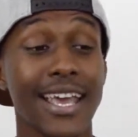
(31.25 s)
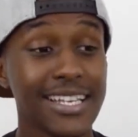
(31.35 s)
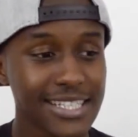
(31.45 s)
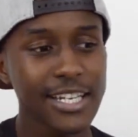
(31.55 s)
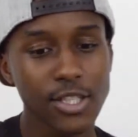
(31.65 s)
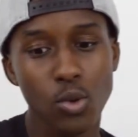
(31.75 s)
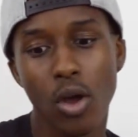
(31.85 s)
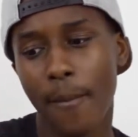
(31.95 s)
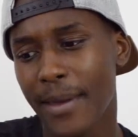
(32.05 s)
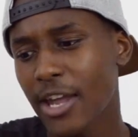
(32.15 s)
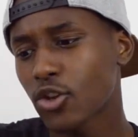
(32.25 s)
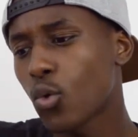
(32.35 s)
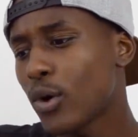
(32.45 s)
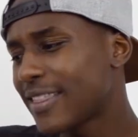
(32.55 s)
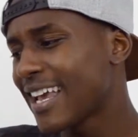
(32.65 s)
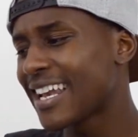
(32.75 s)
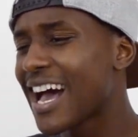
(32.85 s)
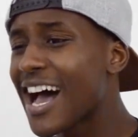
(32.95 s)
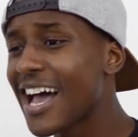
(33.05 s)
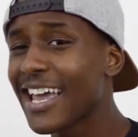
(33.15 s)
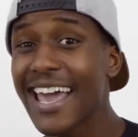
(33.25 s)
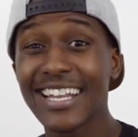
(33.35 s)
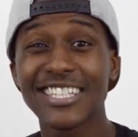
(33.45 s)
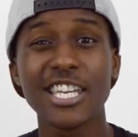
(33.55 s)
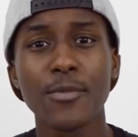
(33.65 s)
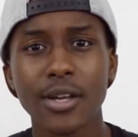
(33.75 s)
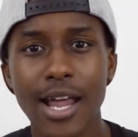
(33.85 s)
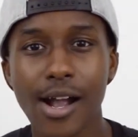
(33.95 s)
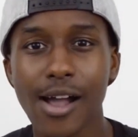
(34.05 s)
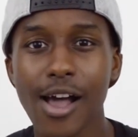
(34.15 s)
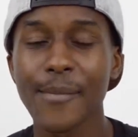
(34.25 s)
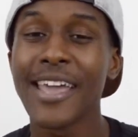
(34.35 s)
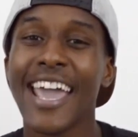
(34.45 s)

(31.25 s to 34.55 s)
send it to Immanuel with an I at gmail.com